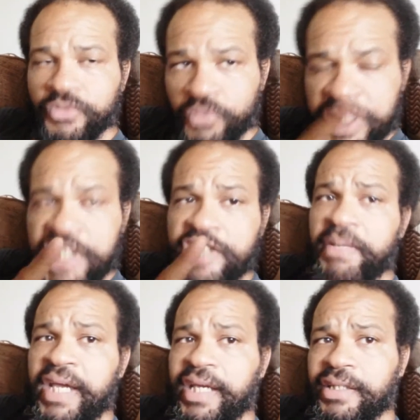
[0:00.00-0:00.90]

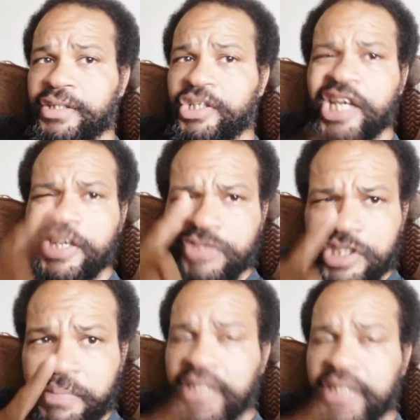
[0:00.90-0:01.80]
respect, you gotta
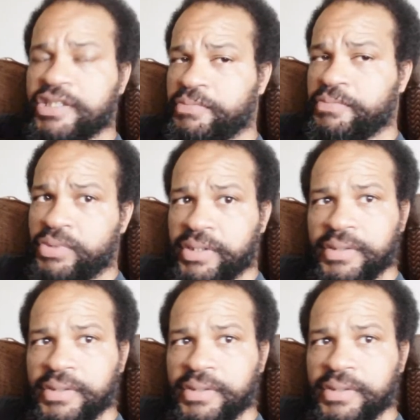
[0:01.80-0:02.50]
respect the sport.